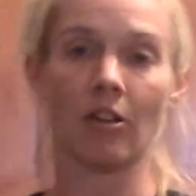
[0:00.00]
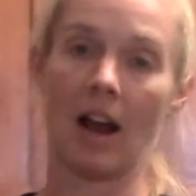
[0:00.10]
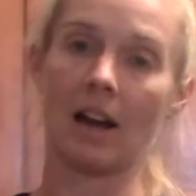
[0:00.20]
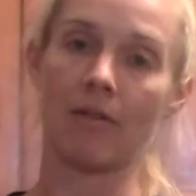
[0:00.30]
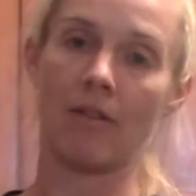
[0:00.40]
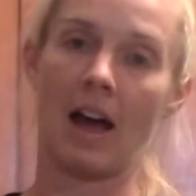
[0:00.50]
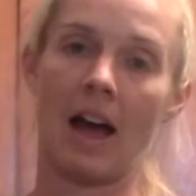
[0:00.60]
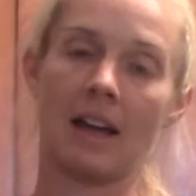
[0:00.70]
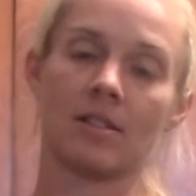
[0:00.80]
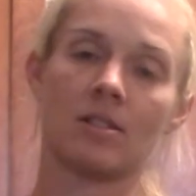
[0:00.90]
you're out of
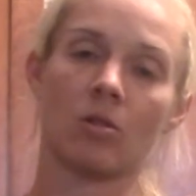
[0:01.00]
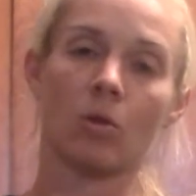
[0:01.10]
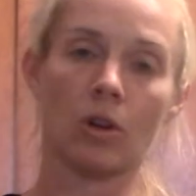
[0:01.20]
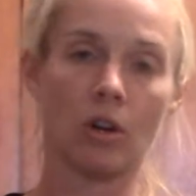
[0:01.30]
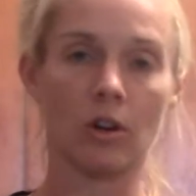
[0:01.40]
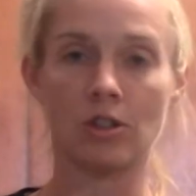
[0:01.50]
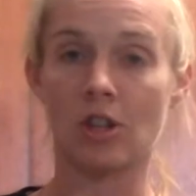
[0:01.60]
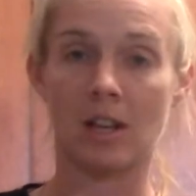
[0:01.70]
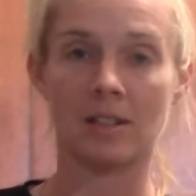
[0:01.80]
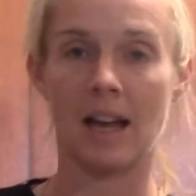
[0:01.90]
fats, or you're
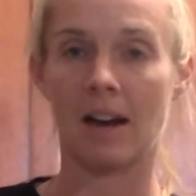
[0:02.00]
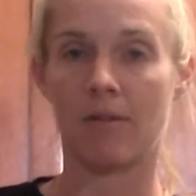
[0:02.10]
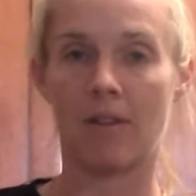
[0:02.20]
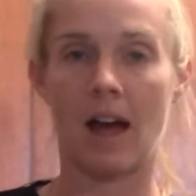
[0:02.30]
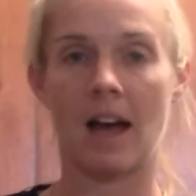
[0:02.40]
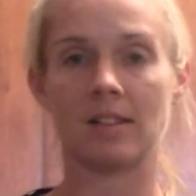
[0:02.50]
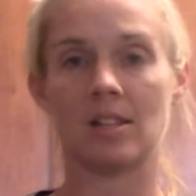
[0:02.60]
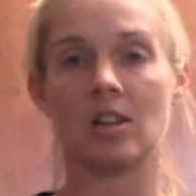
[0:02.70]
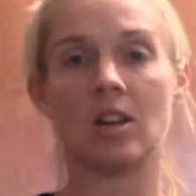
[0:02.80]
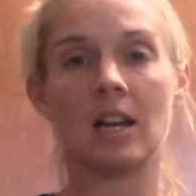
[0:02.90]
just out of
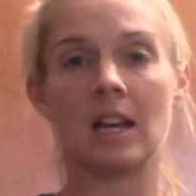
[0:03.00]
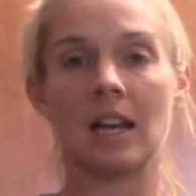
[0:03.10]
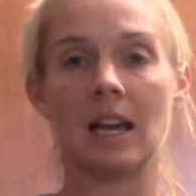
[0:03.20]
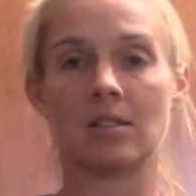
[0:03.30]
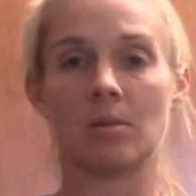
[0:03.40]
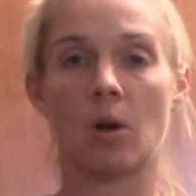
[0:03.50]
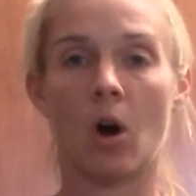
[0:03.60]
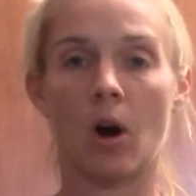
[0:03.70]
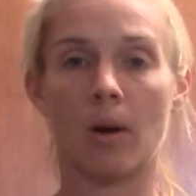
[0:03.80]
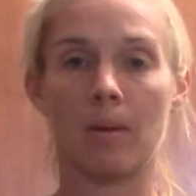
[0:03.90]
fats and you need to get some
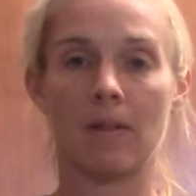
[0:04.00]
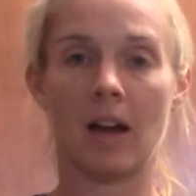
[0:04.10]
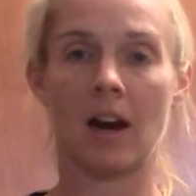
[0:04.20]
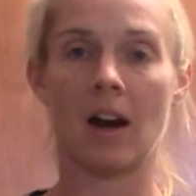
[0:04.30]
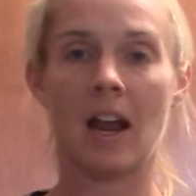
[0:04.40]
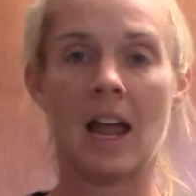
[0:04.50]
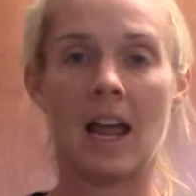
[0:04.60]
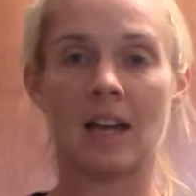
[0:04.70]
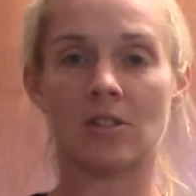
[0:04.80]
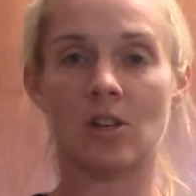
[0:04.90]
carb in there,
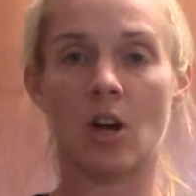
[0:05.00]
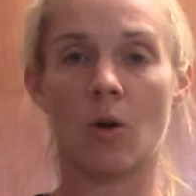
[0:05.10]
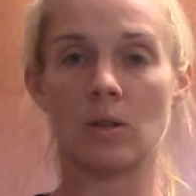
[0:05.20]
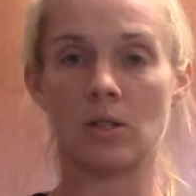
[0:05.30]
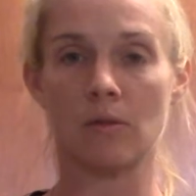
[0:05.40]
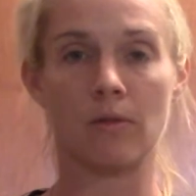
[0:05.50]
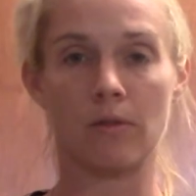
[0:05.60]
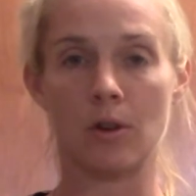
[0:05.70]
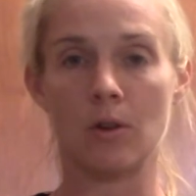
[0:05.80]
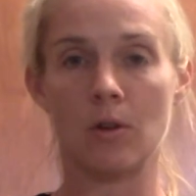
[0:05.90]
is to go with some
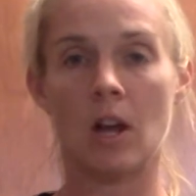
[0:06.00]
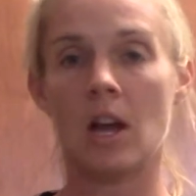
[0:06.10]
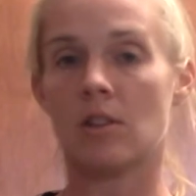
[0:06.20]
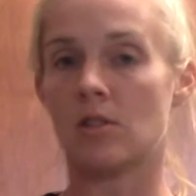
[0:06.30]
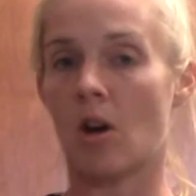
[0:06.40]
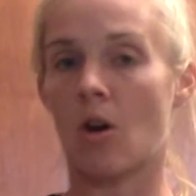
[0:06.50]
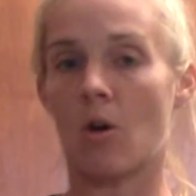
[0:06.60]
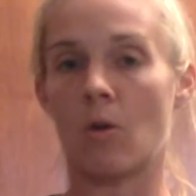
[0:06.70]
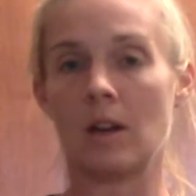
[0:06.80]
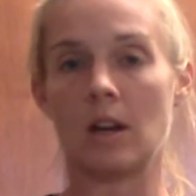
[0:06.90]
fruit.
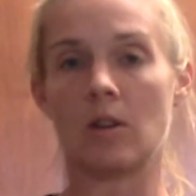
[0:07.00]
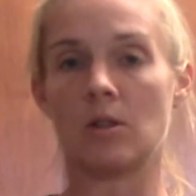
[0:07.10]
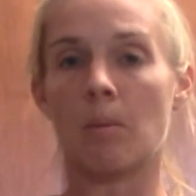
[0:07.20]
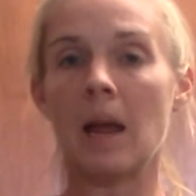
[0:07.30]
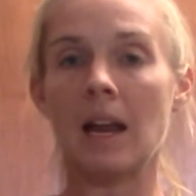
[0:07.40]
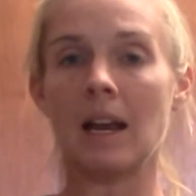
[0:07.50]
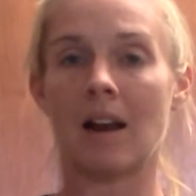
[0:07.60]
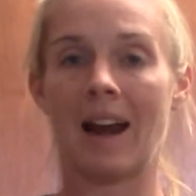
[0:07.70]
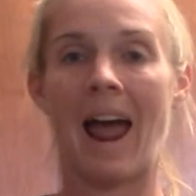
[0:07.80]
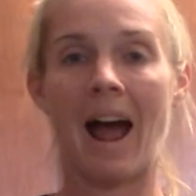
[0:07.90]
So, you know,
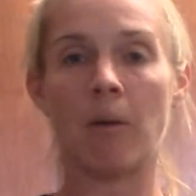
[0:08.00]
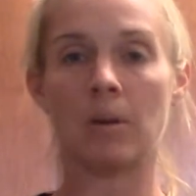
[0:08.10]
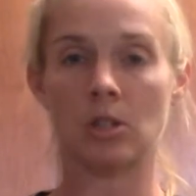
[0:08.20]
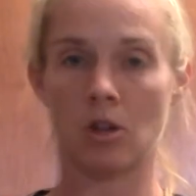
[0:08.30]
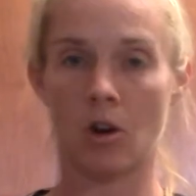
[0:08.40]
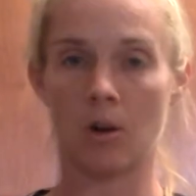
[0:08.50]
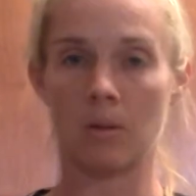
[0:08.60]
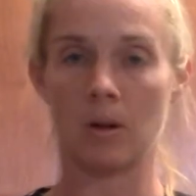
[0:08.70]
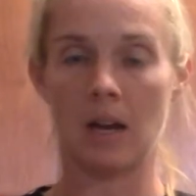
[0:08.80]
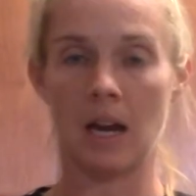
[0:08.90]
depending on how much
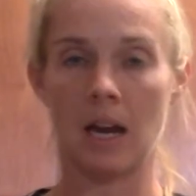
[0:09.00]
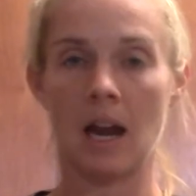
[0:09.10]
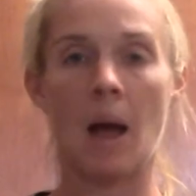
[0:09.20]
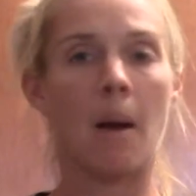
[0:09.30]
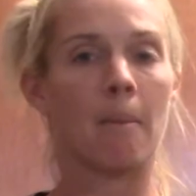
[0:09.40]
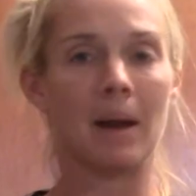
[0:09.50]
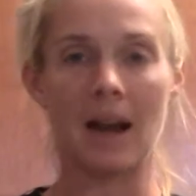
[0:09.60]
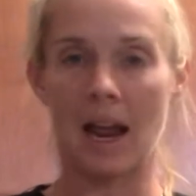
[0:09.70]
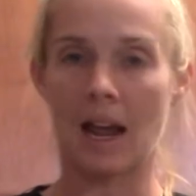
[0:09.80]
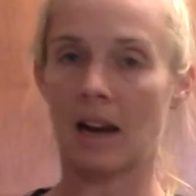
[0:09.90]
carb you need,
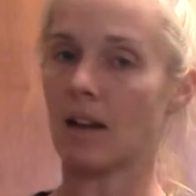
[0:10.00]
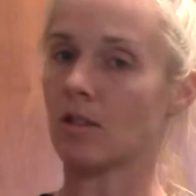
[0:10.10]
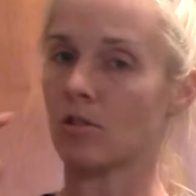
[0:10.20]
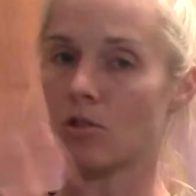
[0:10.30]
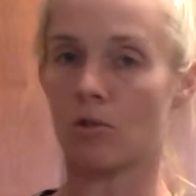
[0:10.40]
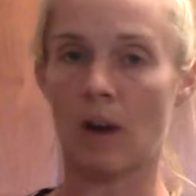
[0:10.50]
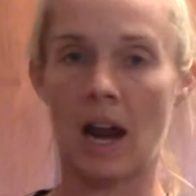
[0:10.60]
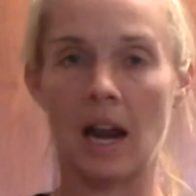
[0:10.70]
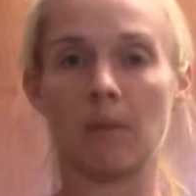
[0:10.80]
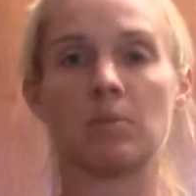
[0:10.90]
bananas,
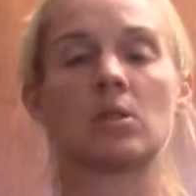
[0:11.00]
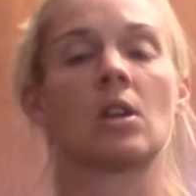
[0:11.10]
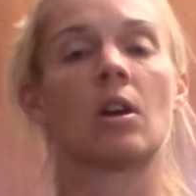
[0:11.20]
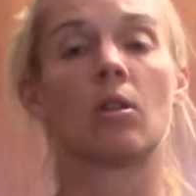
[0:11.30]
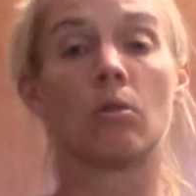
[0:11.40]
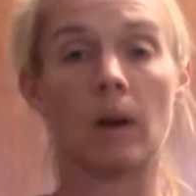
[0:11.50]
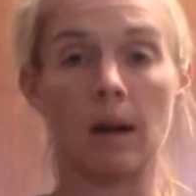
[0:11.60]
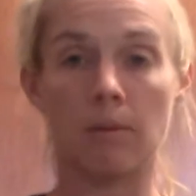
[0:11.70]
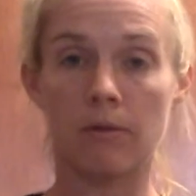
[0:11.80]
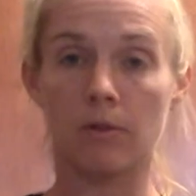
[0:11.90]
grapes,
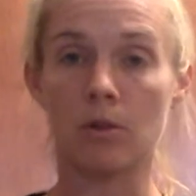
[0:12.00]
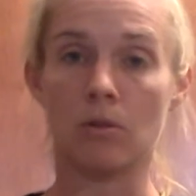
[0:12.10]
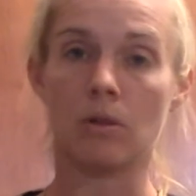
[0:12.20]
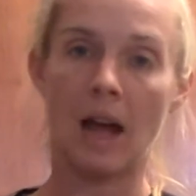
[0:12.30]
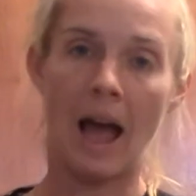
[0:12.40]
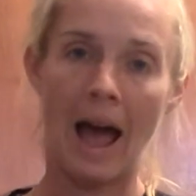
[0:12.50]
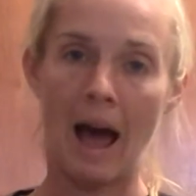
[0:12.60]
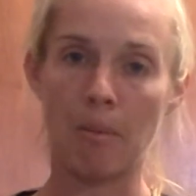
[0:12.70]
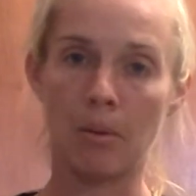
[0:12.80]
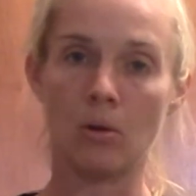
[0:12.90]
grapefruit,
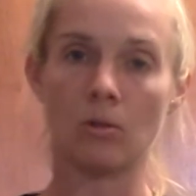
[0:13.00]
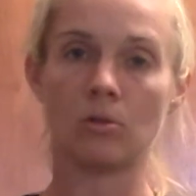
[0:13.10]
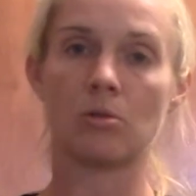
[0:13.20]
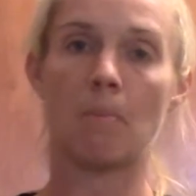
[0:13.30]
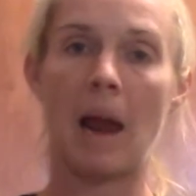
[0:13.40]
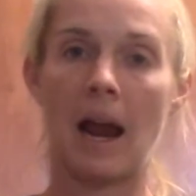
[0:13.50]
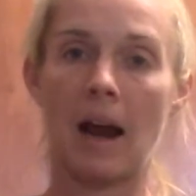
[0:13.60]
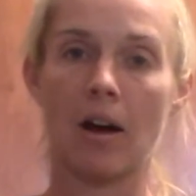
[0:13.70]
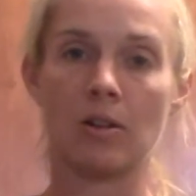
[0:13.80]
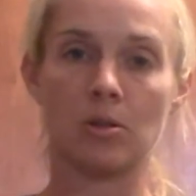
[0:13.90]
apples,
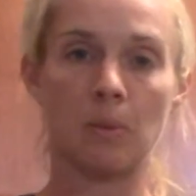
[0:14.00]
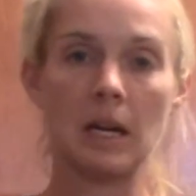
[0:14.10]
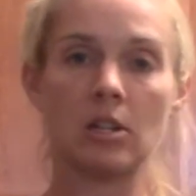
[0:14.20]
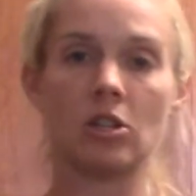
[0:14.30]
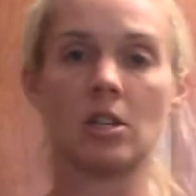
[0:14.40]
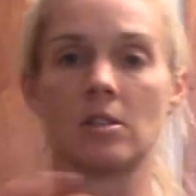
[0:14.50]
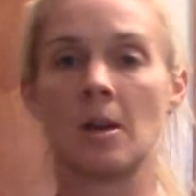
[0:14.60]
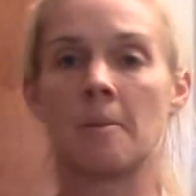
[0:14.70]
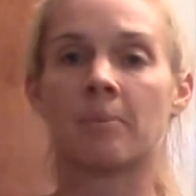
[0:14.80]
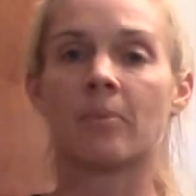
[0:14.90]
pears,
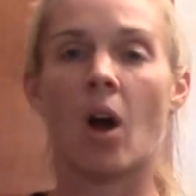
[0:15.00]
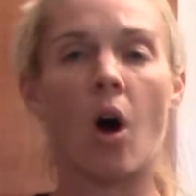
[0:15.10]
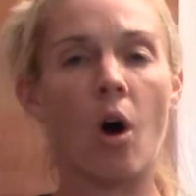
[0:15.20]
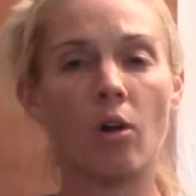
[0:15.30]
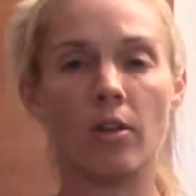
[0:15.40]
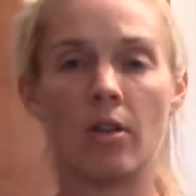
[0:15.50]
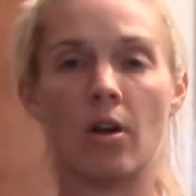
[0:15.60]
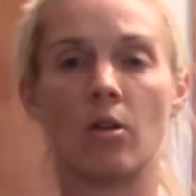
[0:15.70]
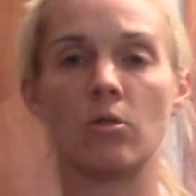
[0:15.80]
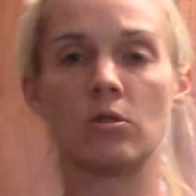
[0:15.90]
peaches, all of
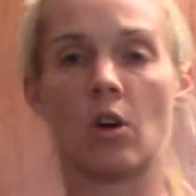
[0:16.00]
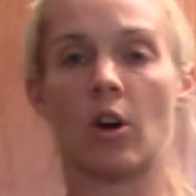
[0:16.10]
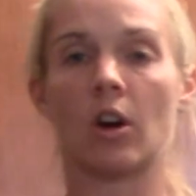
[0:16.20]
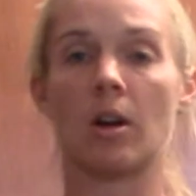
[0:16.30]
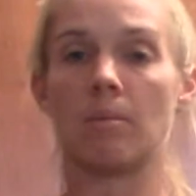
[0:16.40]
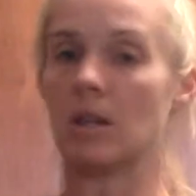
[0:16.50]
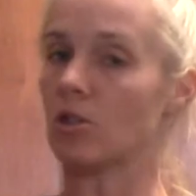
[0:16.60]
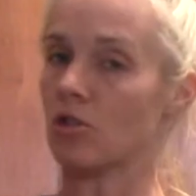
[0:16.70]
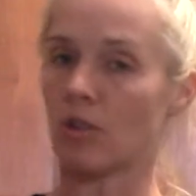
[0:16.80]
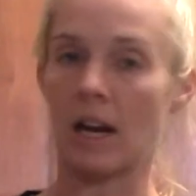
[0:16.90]
those are going to be
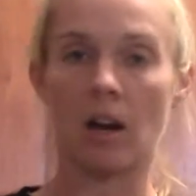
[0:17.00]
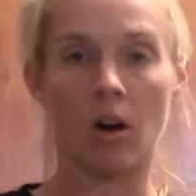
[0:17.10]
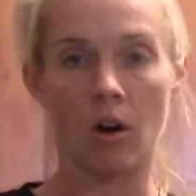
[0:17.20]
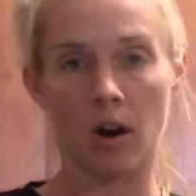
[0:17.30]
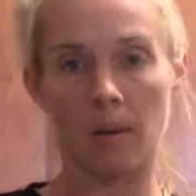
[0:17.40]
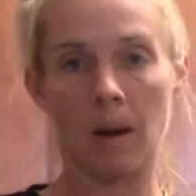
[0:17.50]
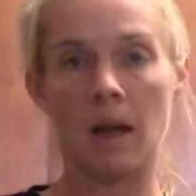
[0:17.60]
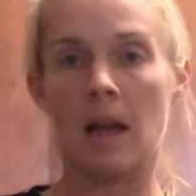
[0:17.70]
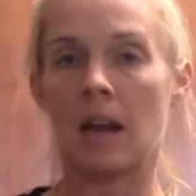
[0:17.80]
straight carb.